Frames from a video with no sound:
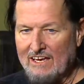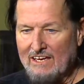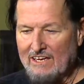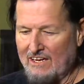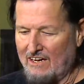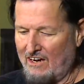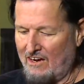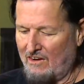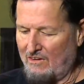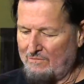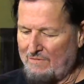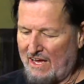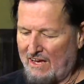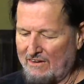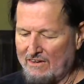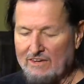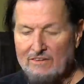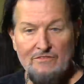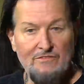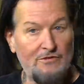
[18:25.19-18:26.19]
you know,
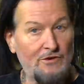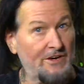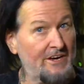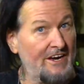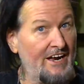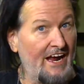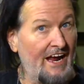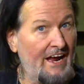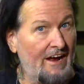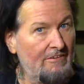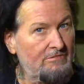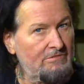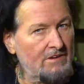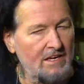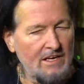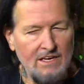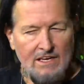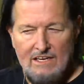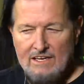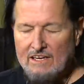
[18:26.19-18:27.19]
about a foot and a half
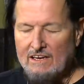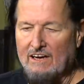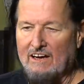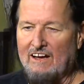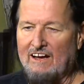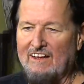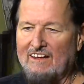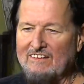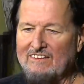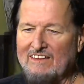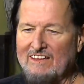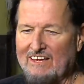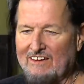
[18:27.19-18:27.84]
uh,